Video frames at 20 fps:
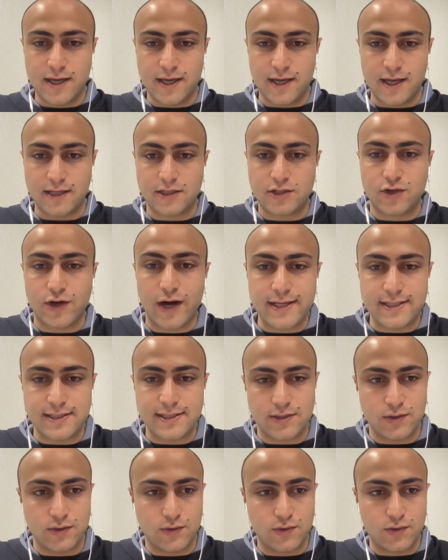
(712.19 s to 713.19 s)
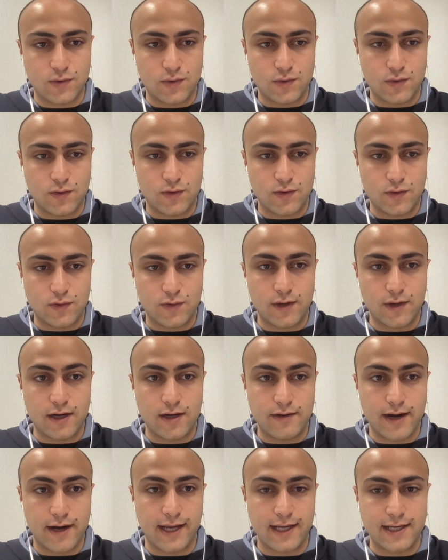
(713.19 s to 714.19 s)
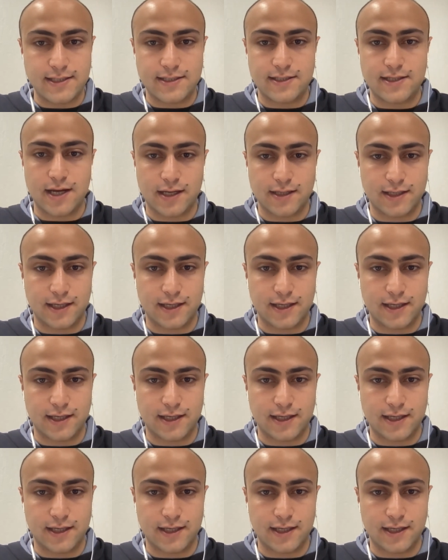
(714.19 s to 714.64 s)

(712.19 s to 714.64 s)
It tries to reconstruct